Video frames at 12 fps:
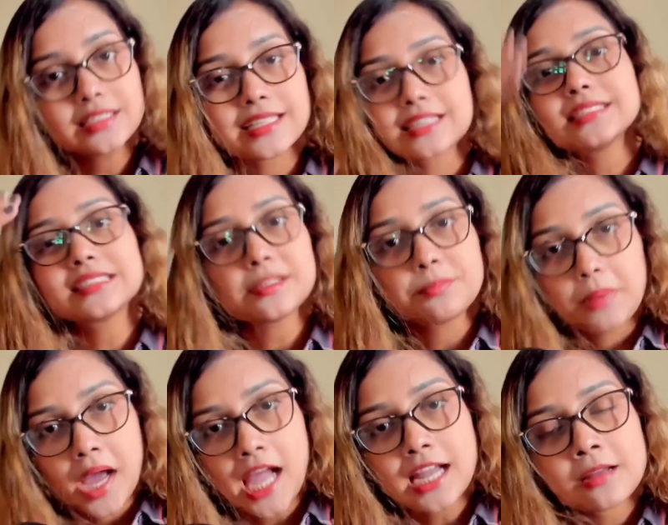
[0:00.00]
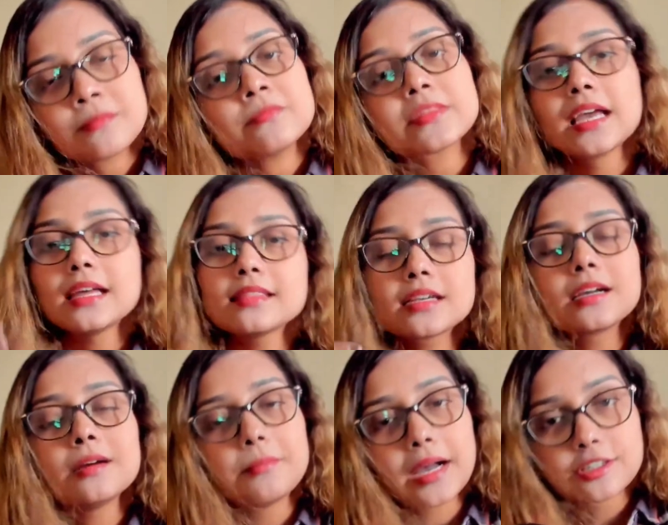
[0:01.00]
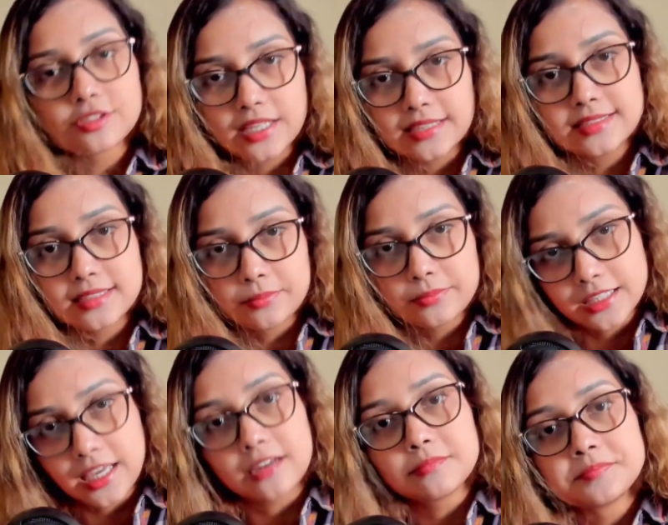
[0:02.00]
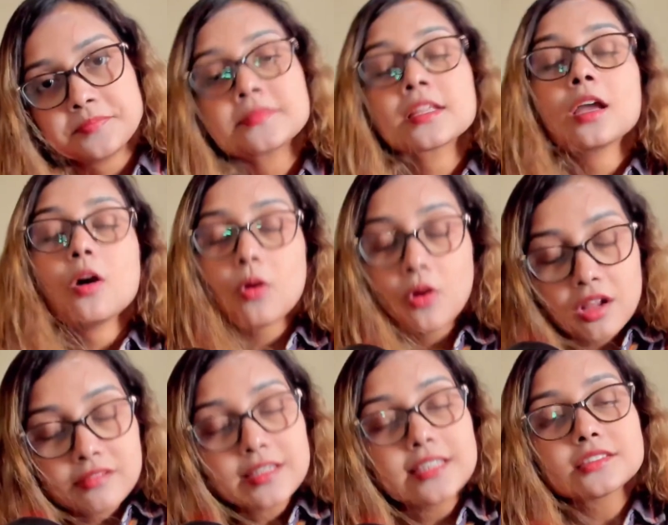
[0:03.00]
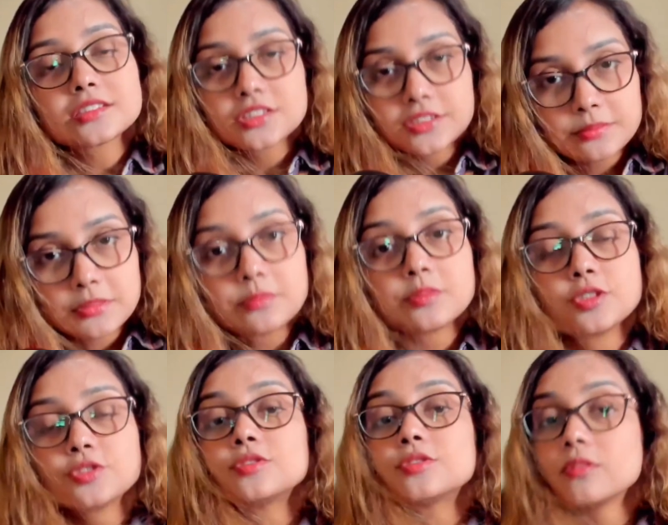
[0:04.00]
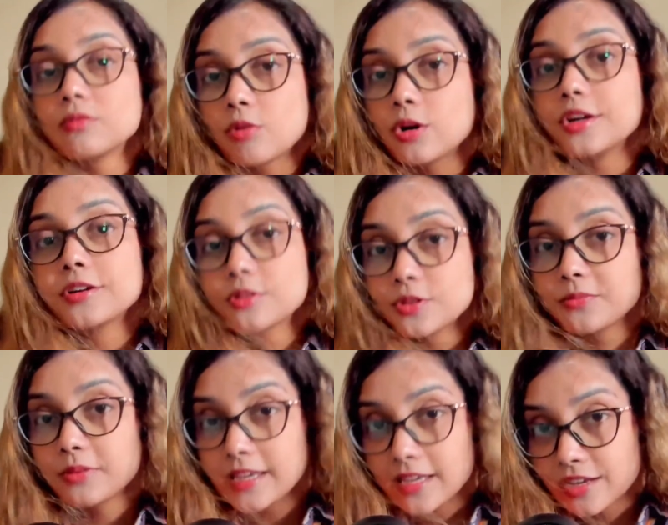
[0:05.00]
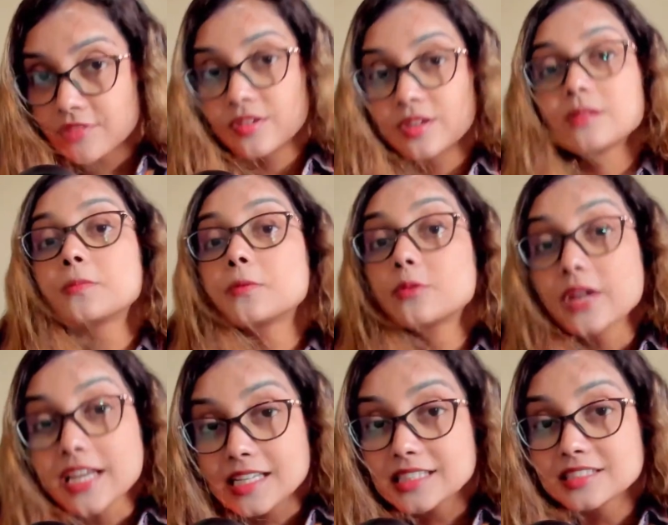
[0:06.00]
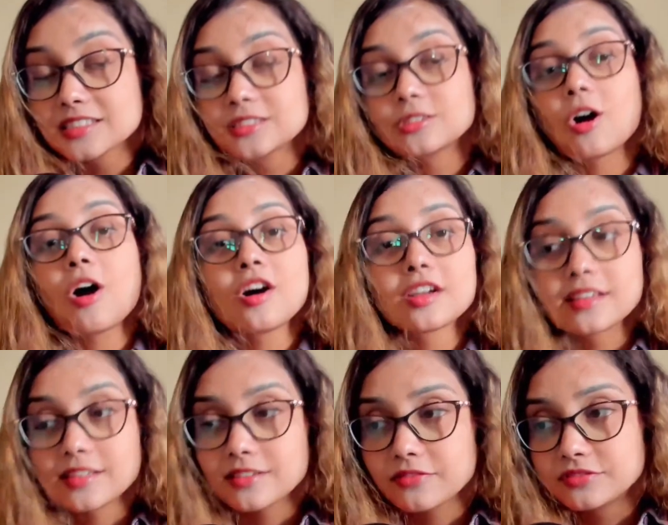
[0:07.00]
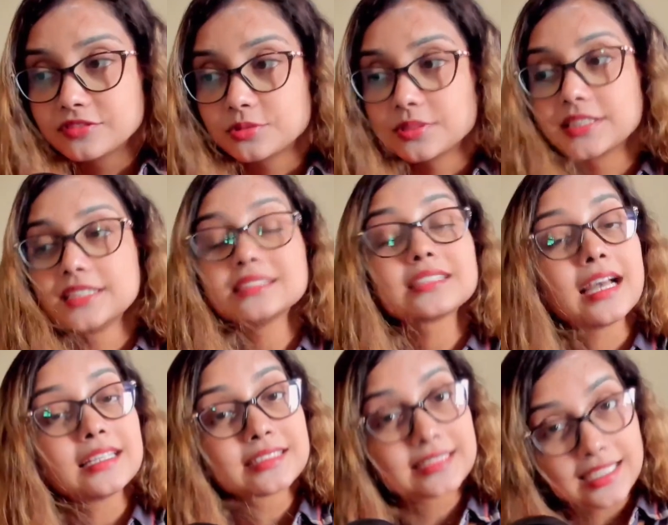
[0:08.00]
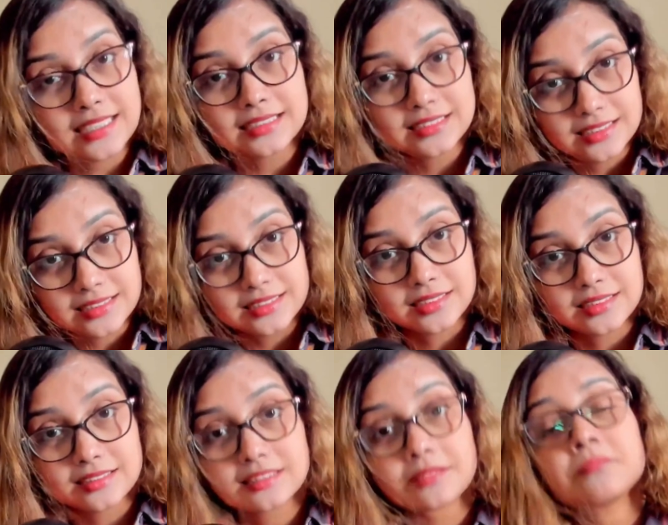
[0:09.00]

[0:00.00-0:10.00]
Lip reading: Take a step back and then come back to that step again. Always remember to reward good behavior, praise the dog, give treats, and stay consistent.